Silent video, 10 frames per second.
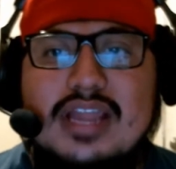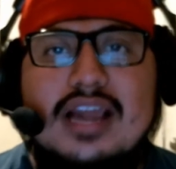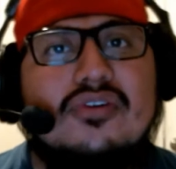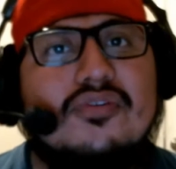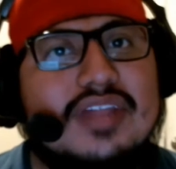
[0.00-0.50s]

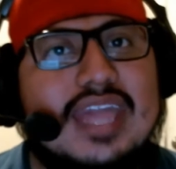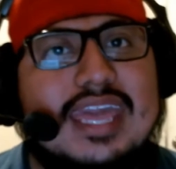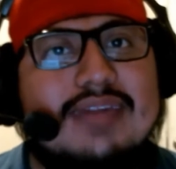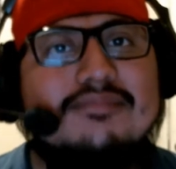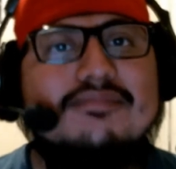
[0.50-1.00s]
heard of the
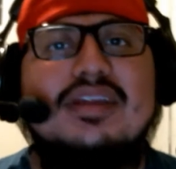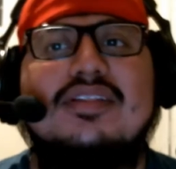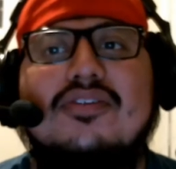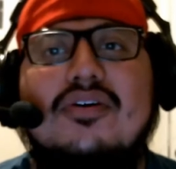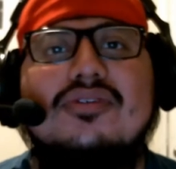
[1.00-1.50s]
game,
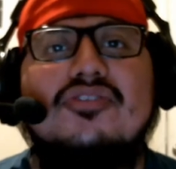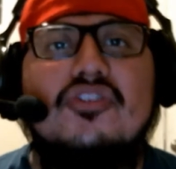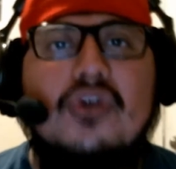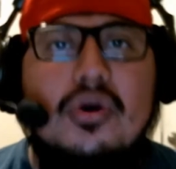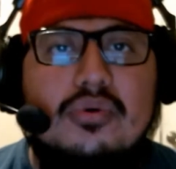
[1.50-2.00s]
it's called
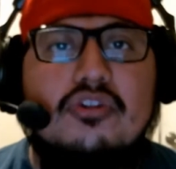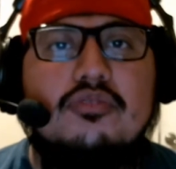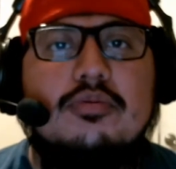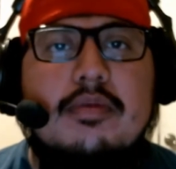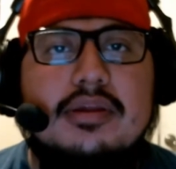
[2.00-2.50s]
Star
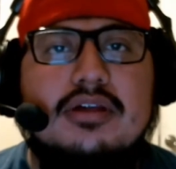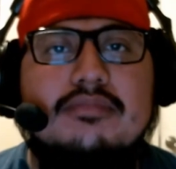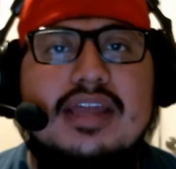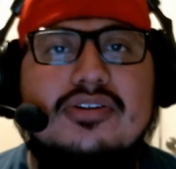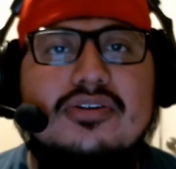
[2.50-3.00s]
Wars Republic
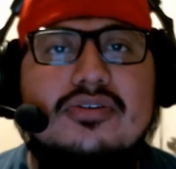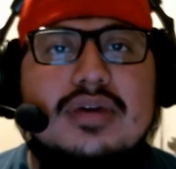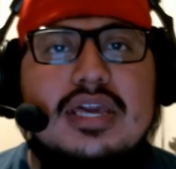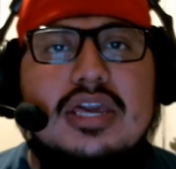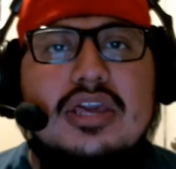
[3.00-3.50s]
Commando.
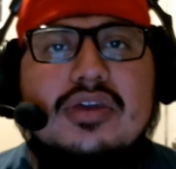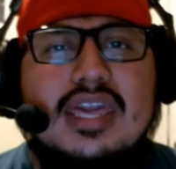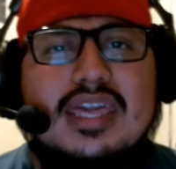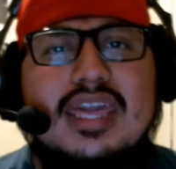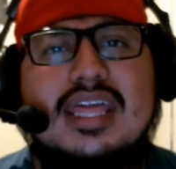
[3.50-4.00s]
You
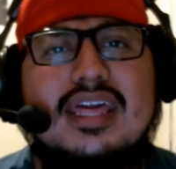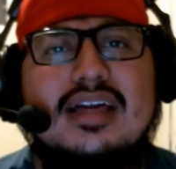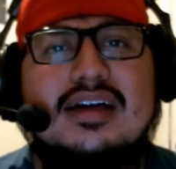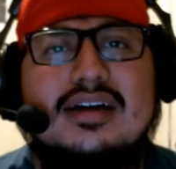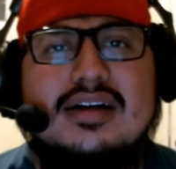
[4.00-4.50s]
can get it
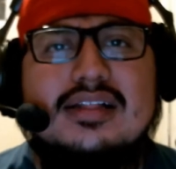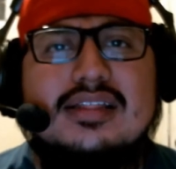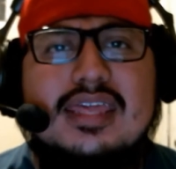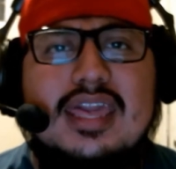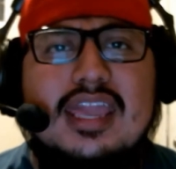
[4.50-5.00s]
on
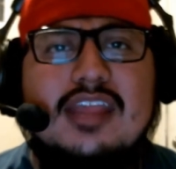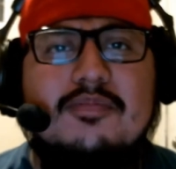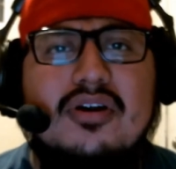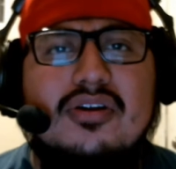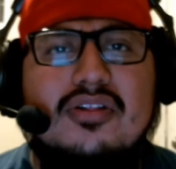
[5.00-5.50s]
the
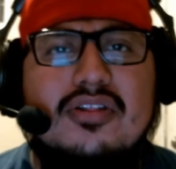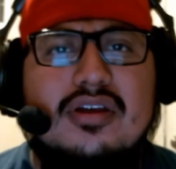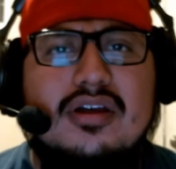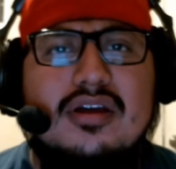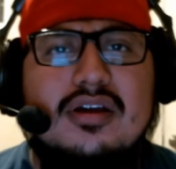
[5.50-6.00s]
Xbox.
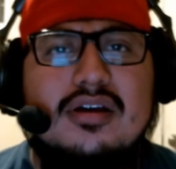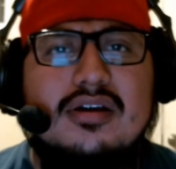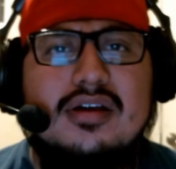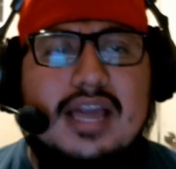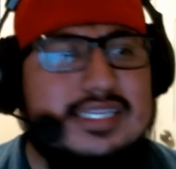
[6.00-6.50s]

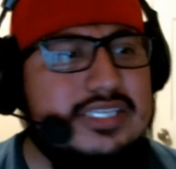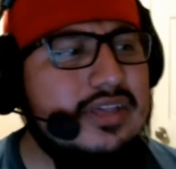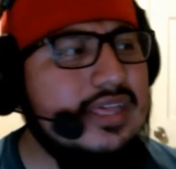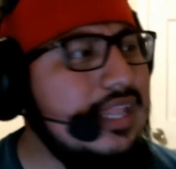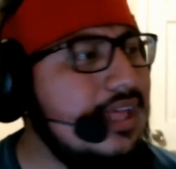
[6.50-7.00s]
Actually, you
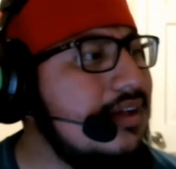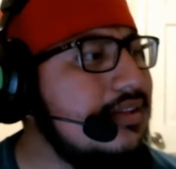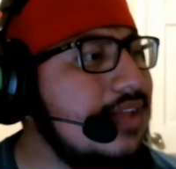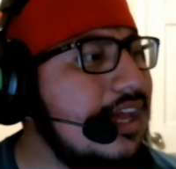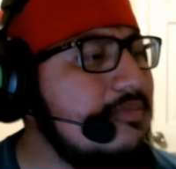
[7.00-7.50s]
can get it
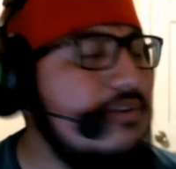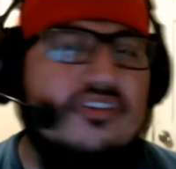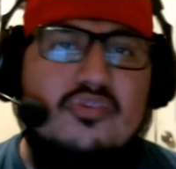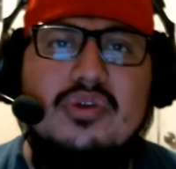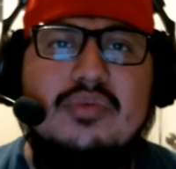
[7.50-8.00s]
on
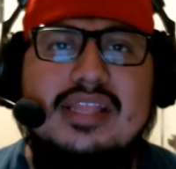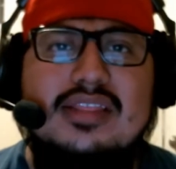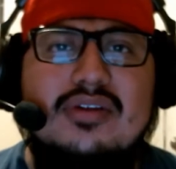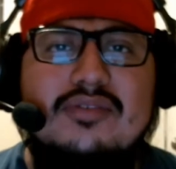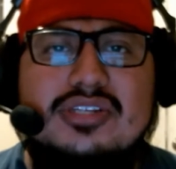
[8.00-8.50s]
Xbox One right
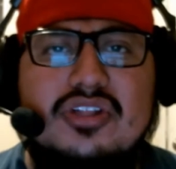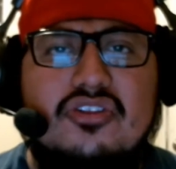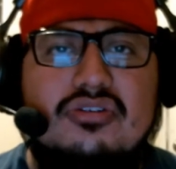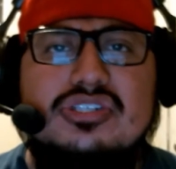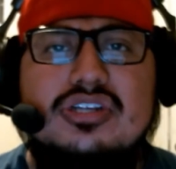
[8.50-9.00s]
there if you just
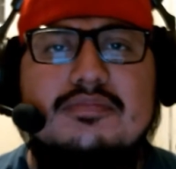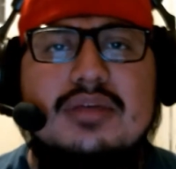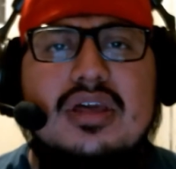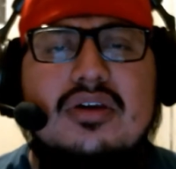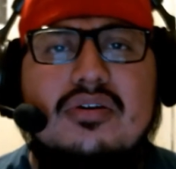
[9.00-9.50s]
search it up.
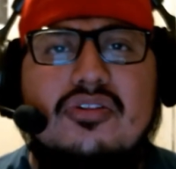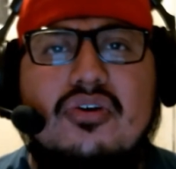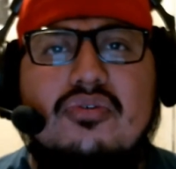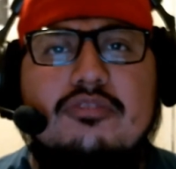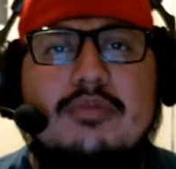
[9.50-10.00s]

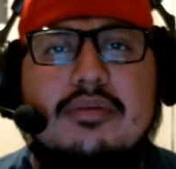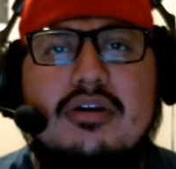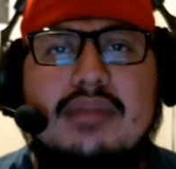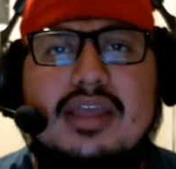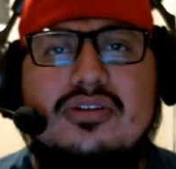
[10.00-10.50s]
Star Wars Republic
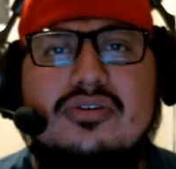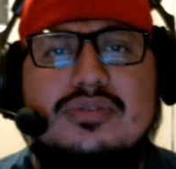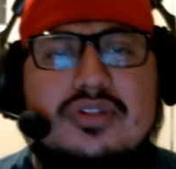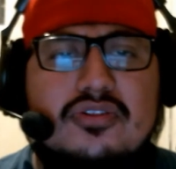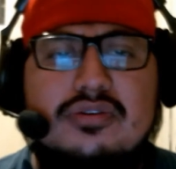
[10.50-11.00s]
Commando,
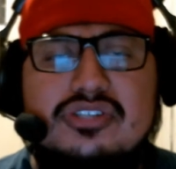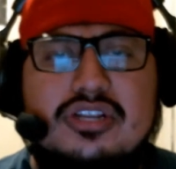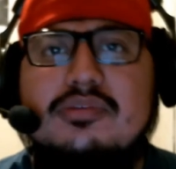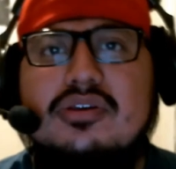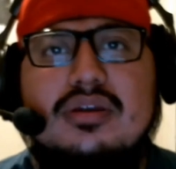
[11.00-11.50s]
just search it
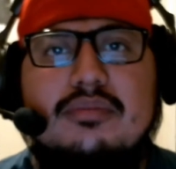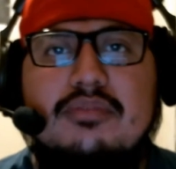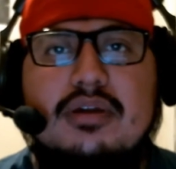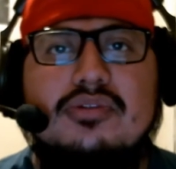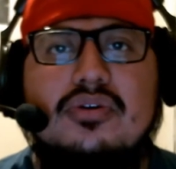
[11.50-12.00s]
up. You could
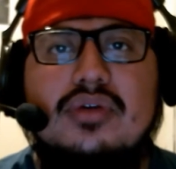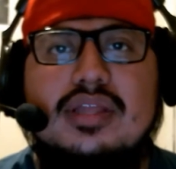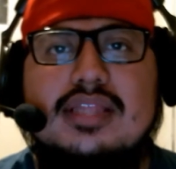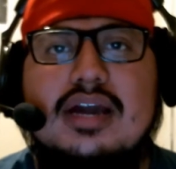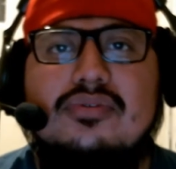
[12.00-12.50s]
be able to go ahead
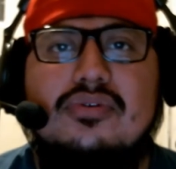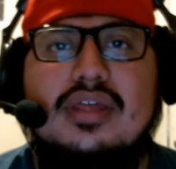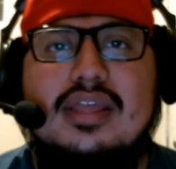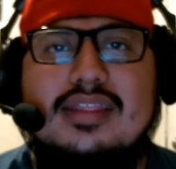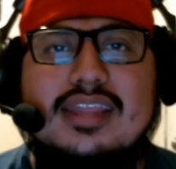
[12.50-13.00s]
and download
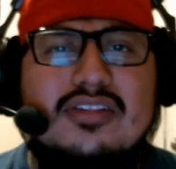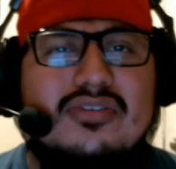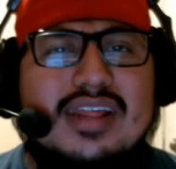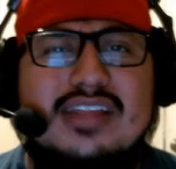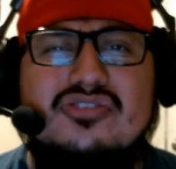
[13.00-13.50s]
it. I think it's
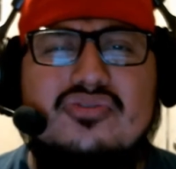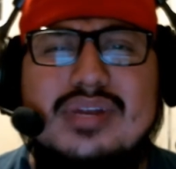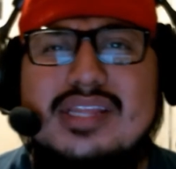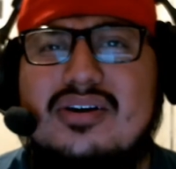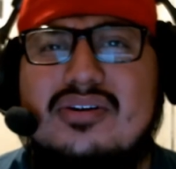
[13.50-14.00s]
only like
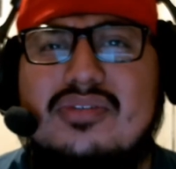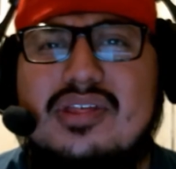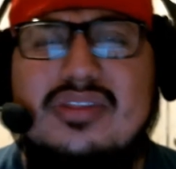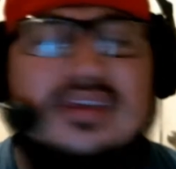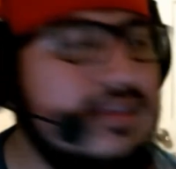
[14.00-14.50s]
$20, I
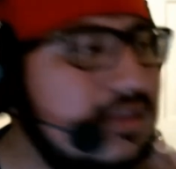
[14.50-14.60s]
think.